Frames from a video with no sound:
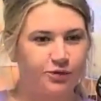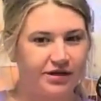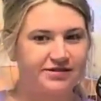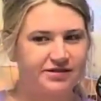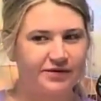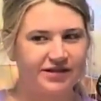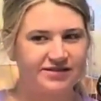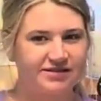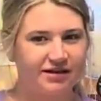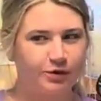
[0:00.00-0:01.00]
One of the
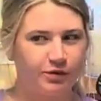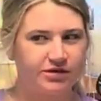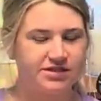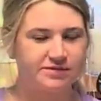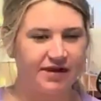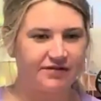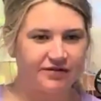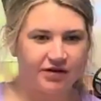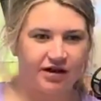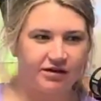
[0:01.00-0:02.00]
biggest thing was my
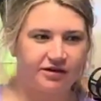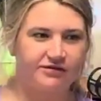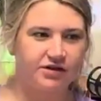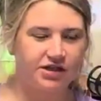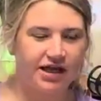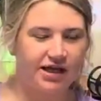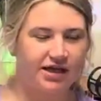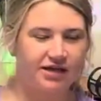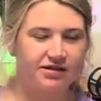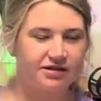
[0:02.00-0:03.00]
favorite color for
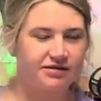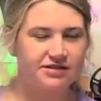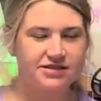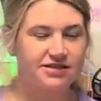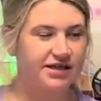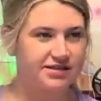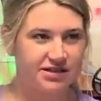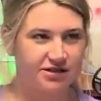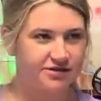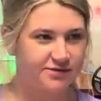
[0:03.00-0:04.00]
like
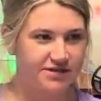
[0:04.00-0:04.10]
6 years